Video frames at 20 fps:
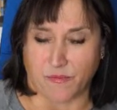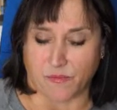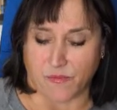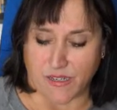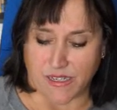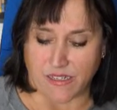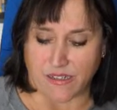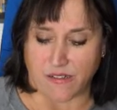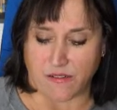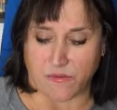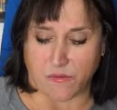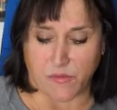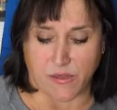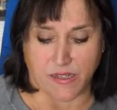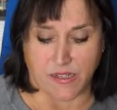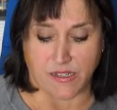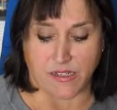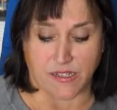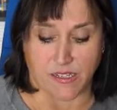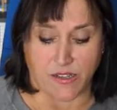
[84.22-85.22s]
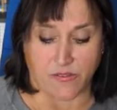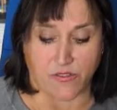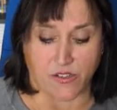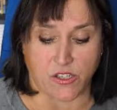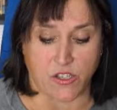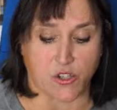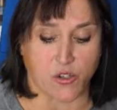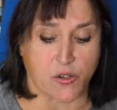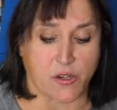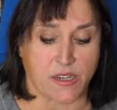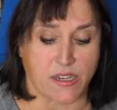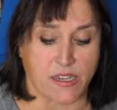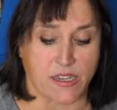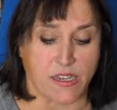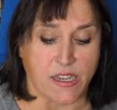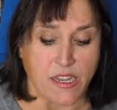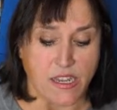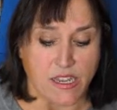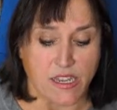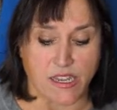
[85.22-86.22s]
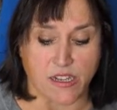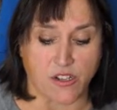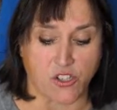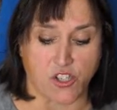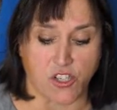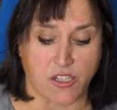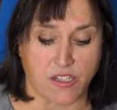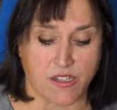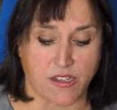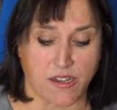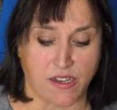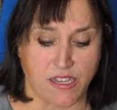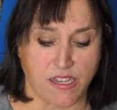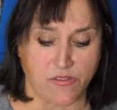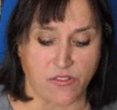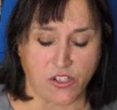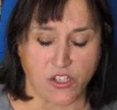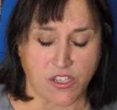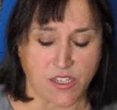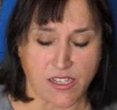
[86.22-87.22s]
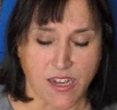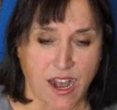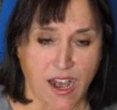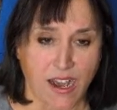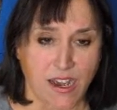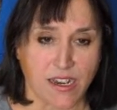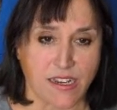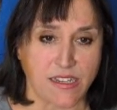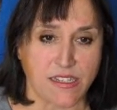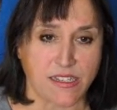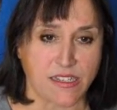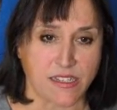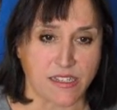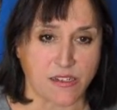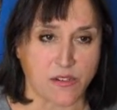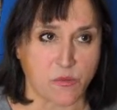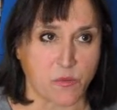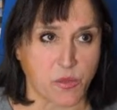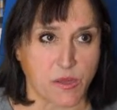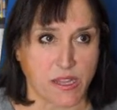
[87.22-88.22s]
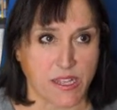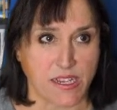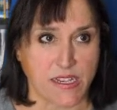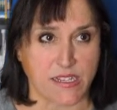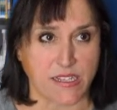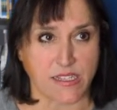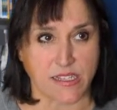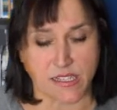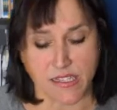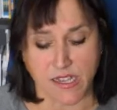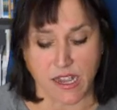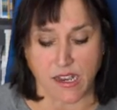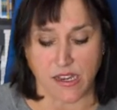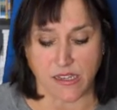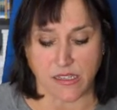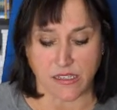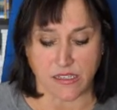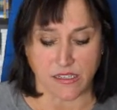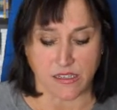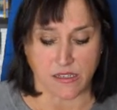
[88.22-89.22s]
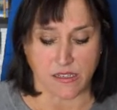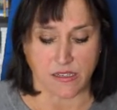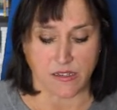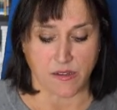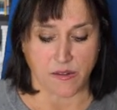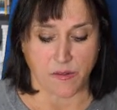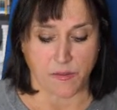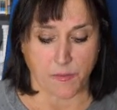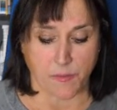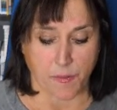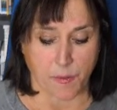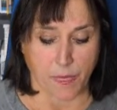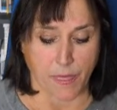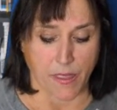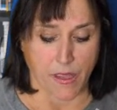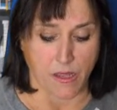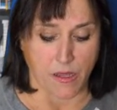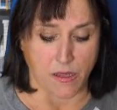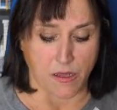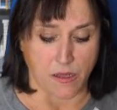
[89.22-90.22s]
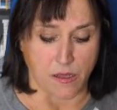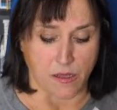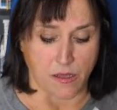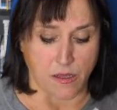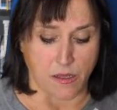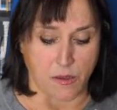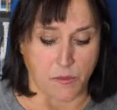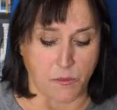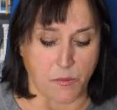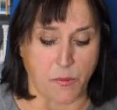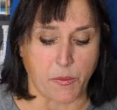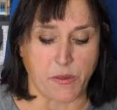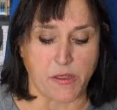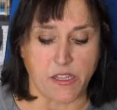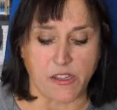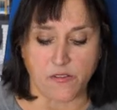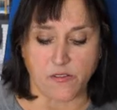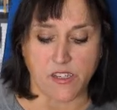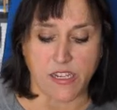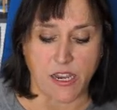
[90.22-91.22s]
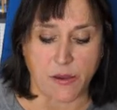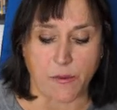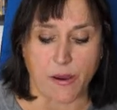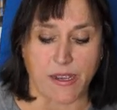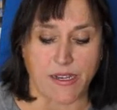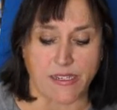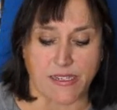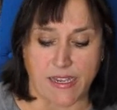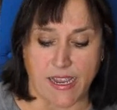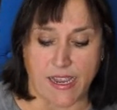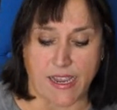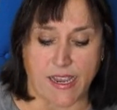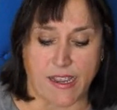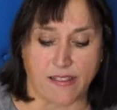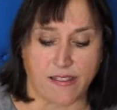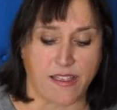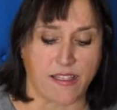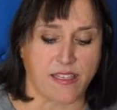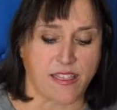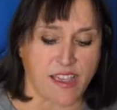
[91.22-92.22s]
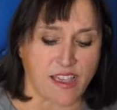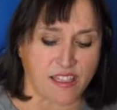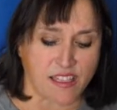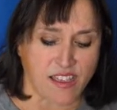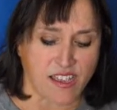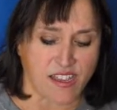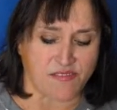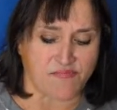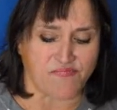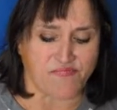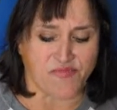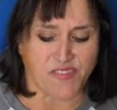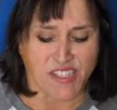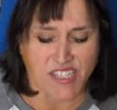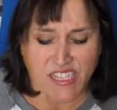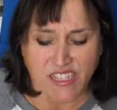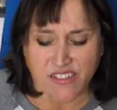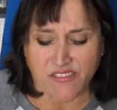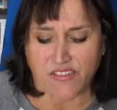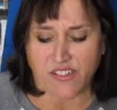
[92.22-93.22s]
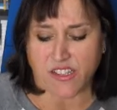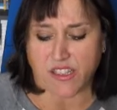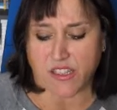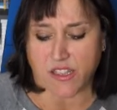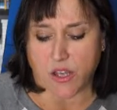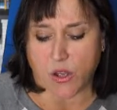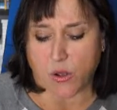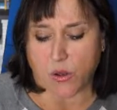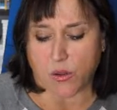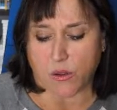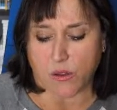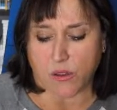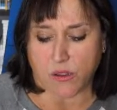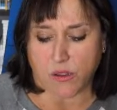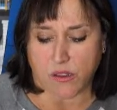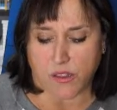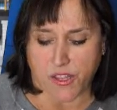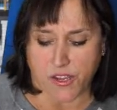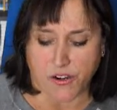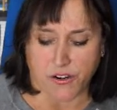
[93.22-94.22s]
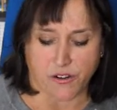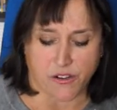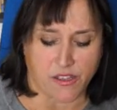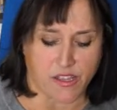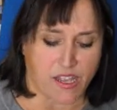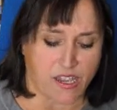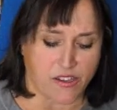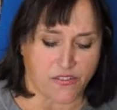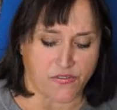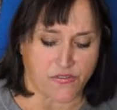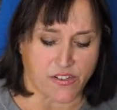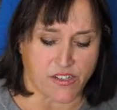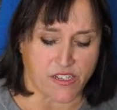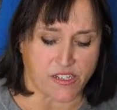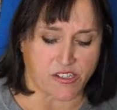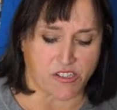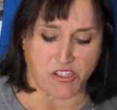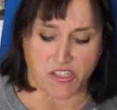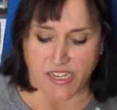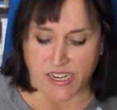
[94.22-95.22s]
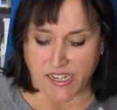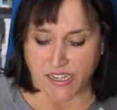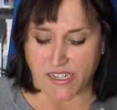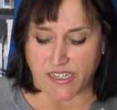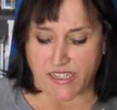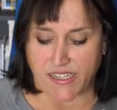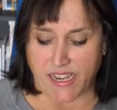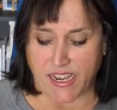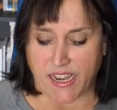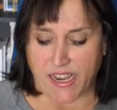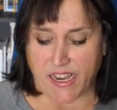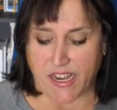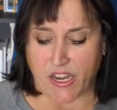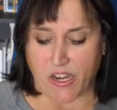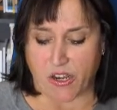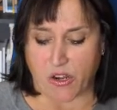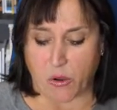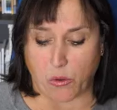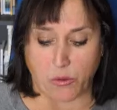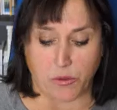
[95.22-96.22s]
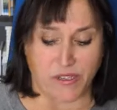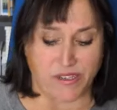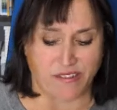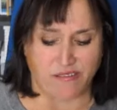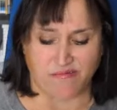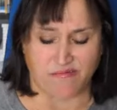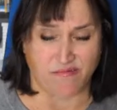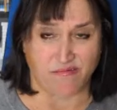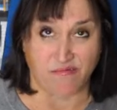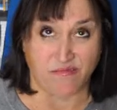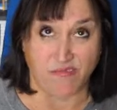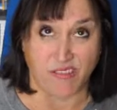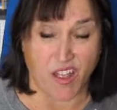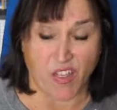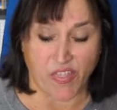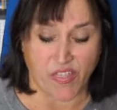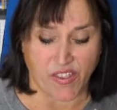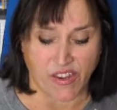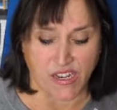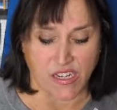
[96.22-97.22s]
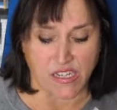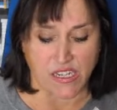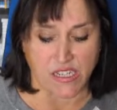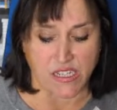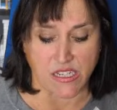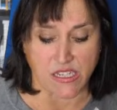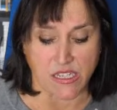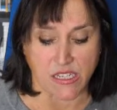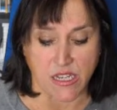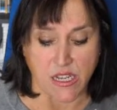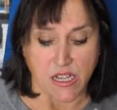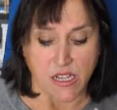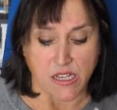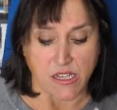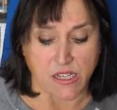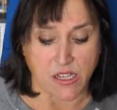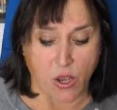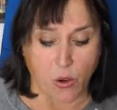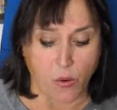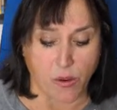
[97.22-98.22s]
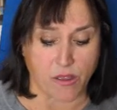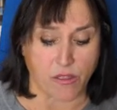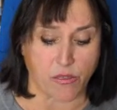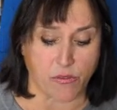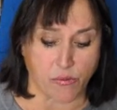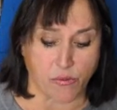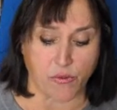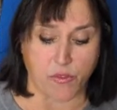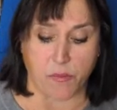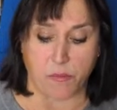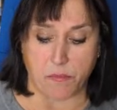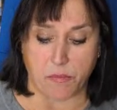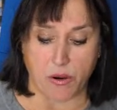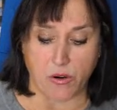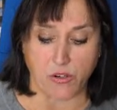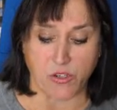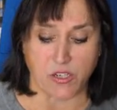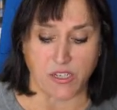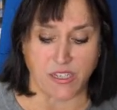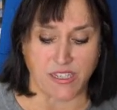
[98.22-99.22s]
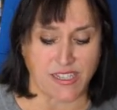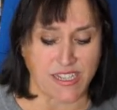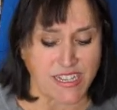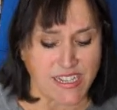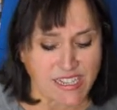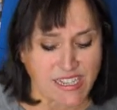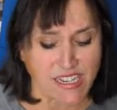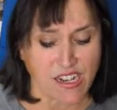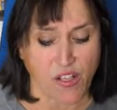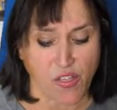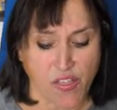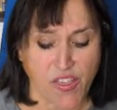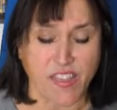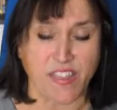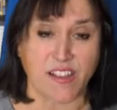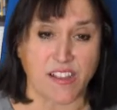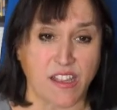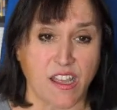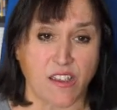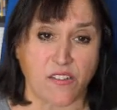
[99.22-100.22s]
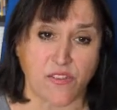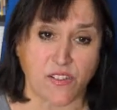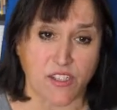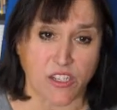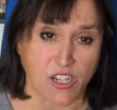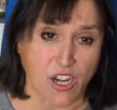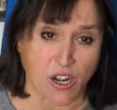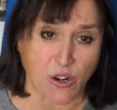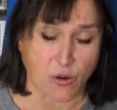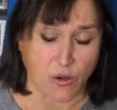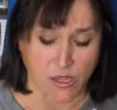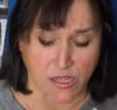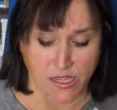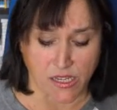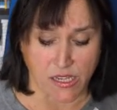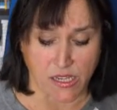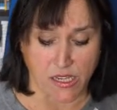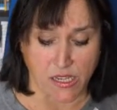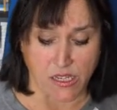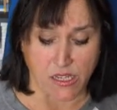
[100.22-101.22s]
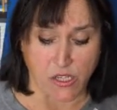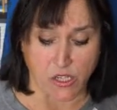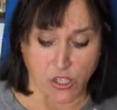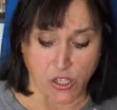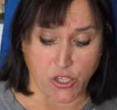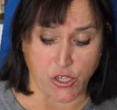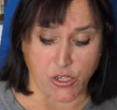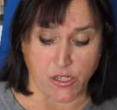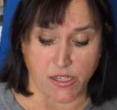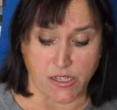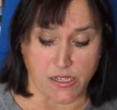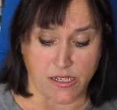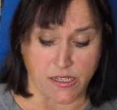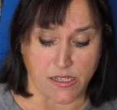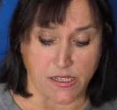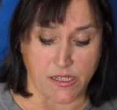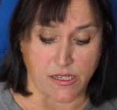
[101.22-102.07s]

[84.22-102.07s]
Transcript: well, because evil is tricky. Evil just evil just hides in plain sight. People live day by day, and they think that even though their life is day to day only nothingness and going through the motions, they still think that life is generally good